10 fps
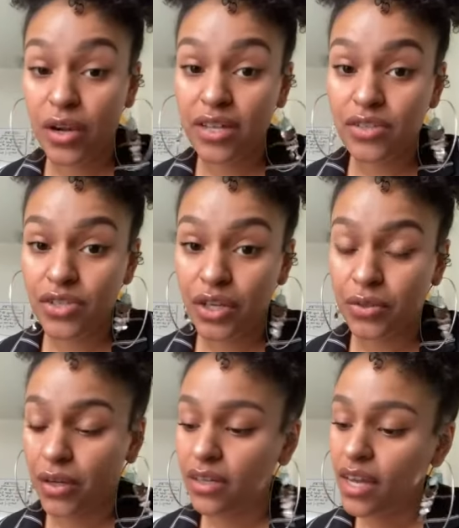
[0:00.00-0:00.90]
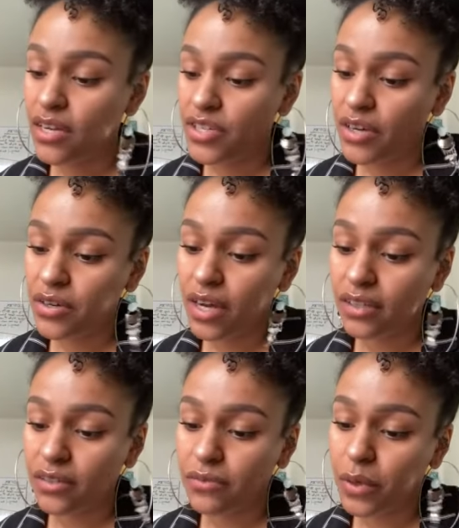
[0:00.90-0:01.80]
trans children, and gender
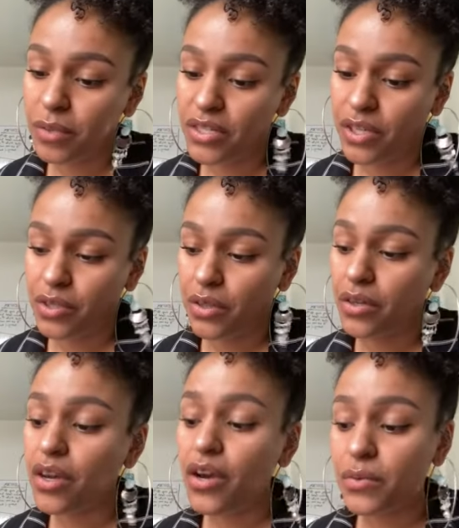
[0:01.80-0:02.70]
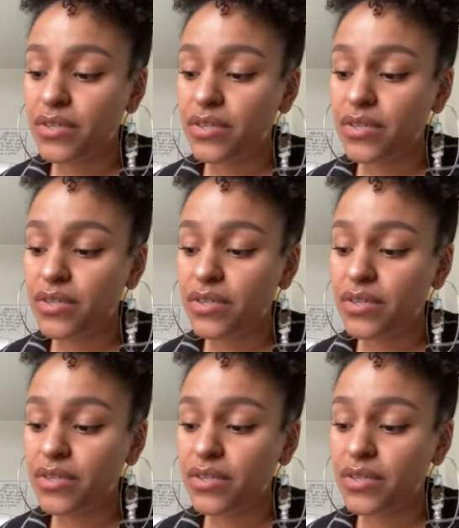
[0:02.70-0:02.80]
nonconforming children